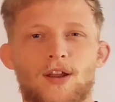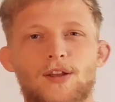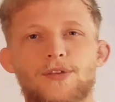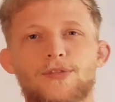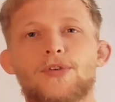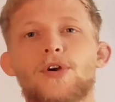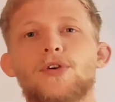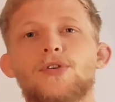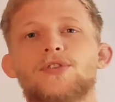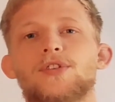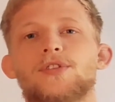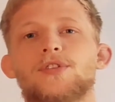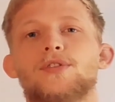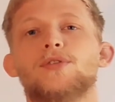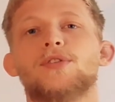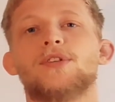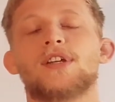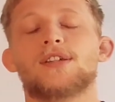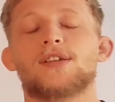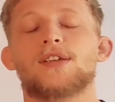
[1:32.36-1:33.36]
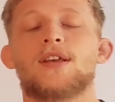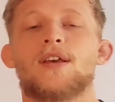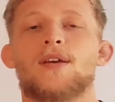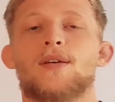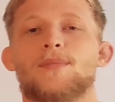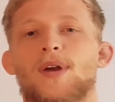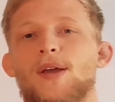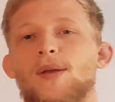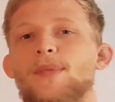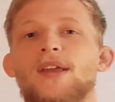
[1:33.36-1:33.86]
A lot of coaches do this
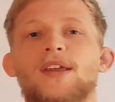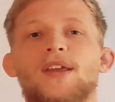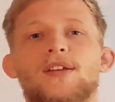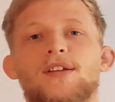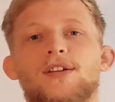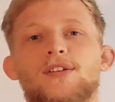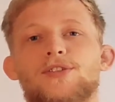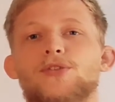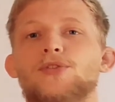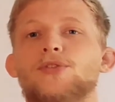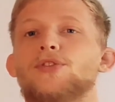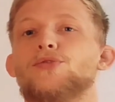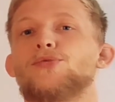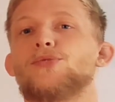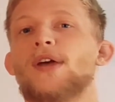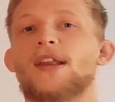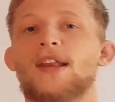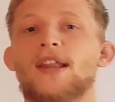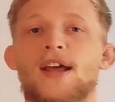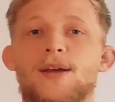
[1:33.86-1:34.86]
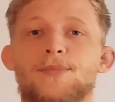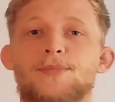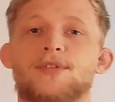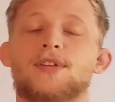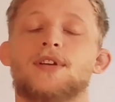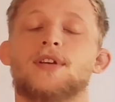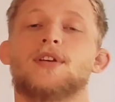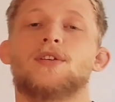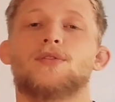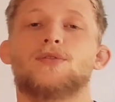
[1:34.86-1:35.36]
by making their students run
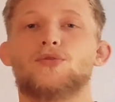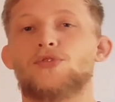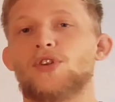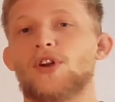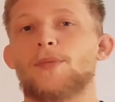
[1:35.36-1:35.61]
laps, do